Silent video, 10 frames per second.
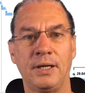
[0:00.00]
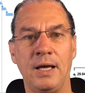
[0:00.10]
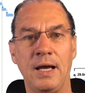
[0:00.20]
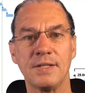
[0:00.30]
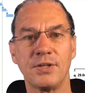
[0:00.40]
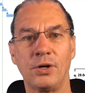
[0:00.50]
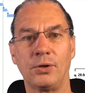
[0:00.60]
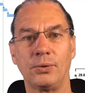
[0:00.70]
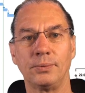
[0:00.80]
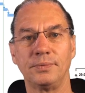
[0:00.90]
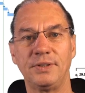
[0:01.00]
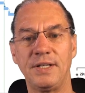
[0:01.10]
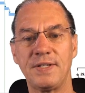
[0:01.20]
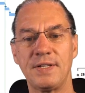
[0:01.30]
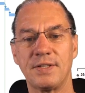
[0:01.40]
So
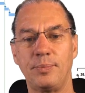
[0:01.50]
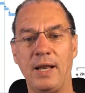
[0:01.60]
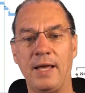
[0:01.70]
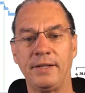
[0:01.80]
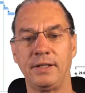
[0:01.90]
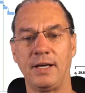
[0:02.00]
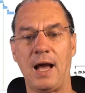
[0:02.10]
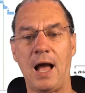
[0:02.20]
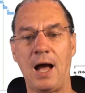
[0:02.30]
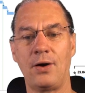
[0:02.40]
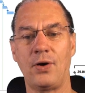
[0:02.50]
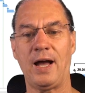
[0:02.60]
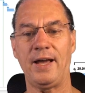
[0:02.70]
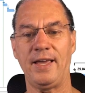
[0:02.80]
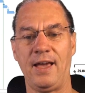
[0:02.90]
this is the planning, how
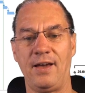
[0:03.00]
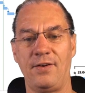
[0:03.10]
I have